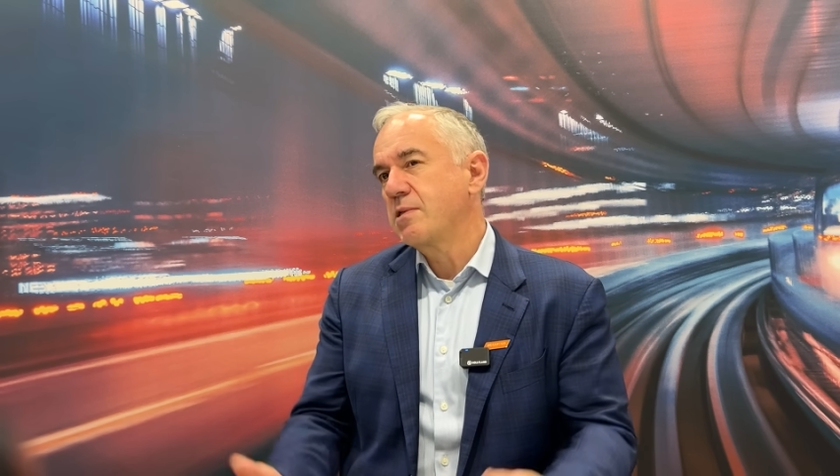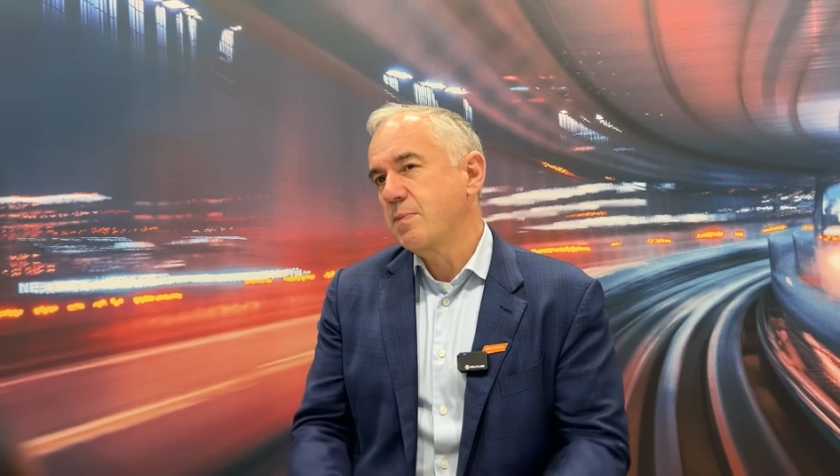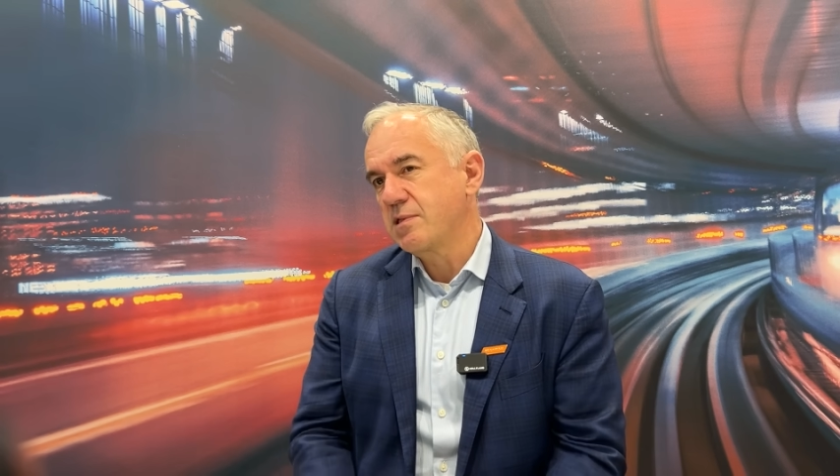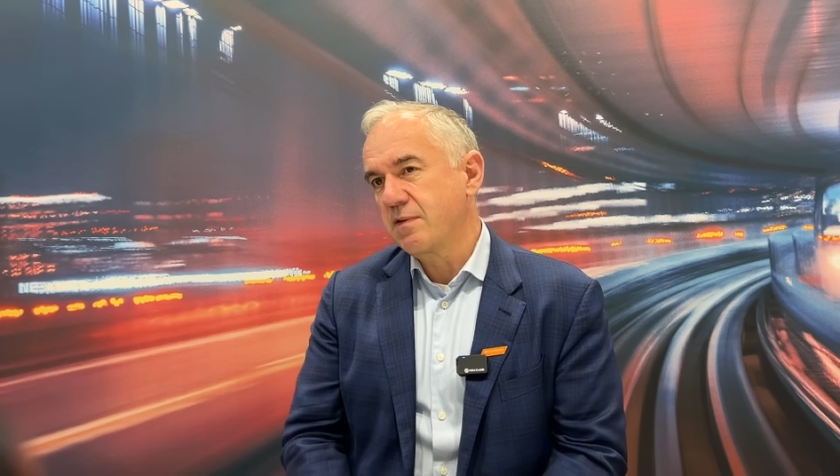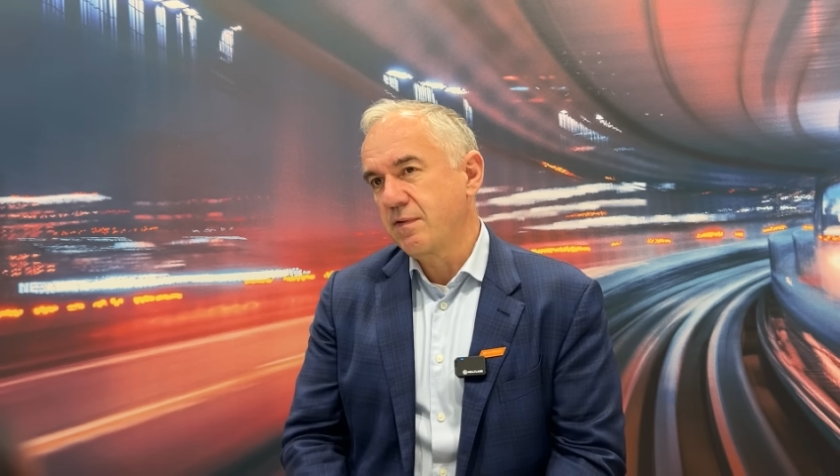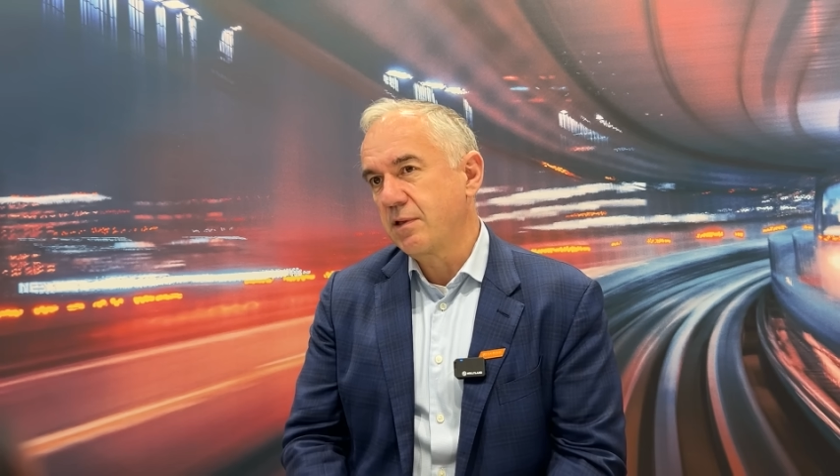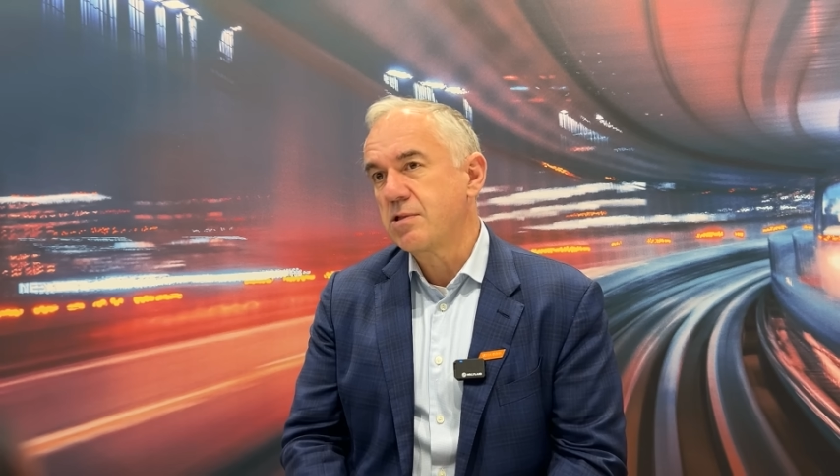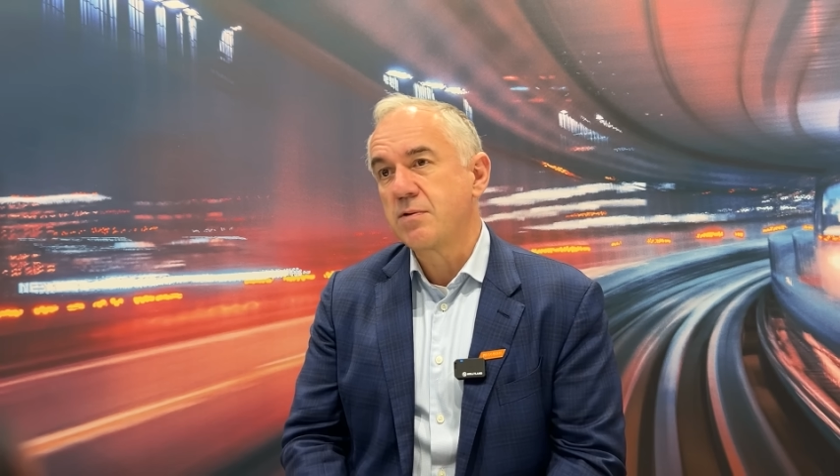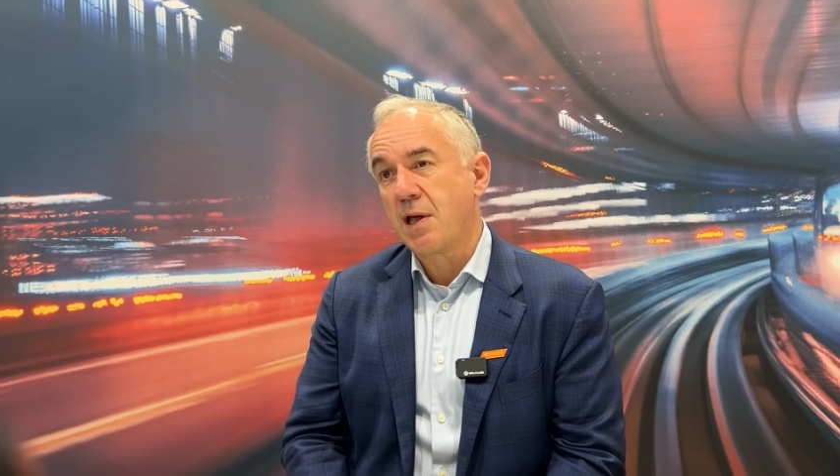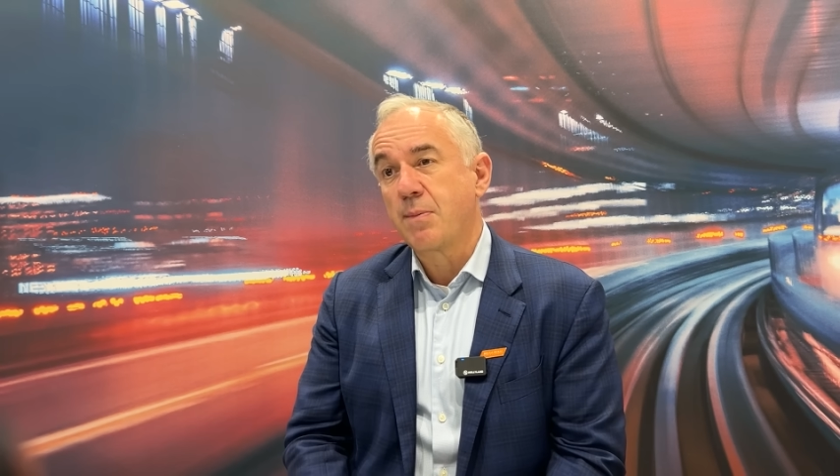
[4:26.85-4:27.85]
specific
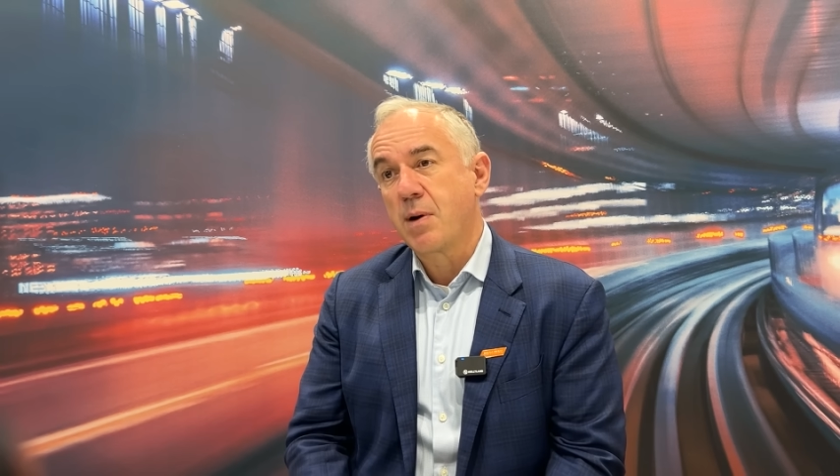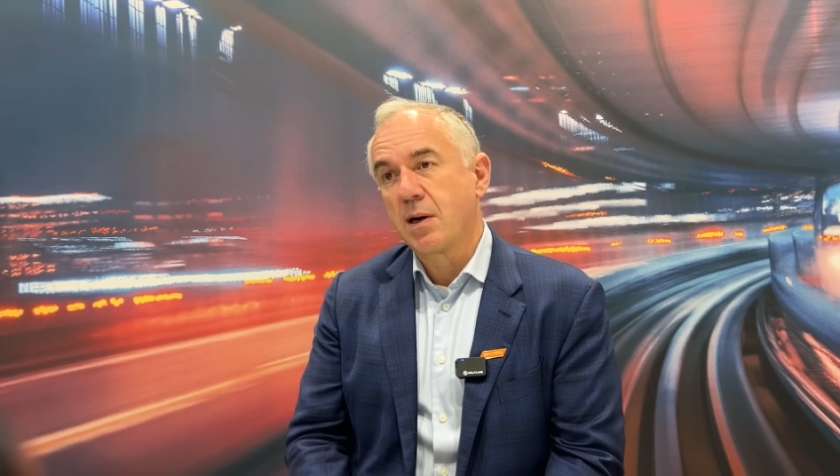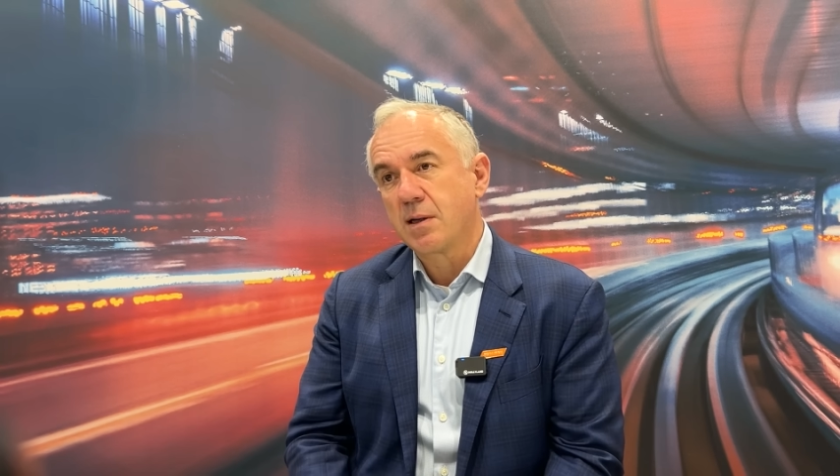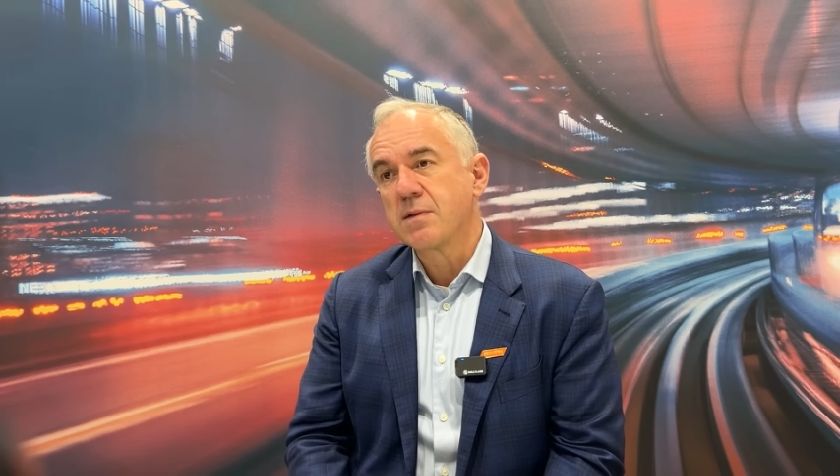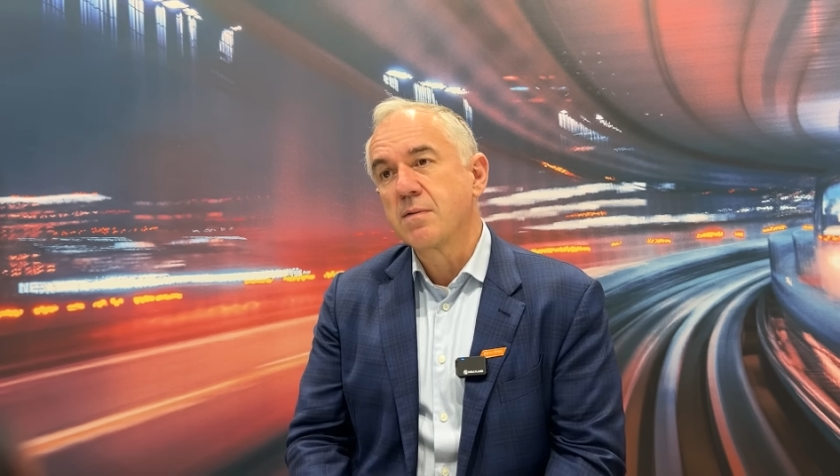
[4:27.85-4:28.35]
to that market.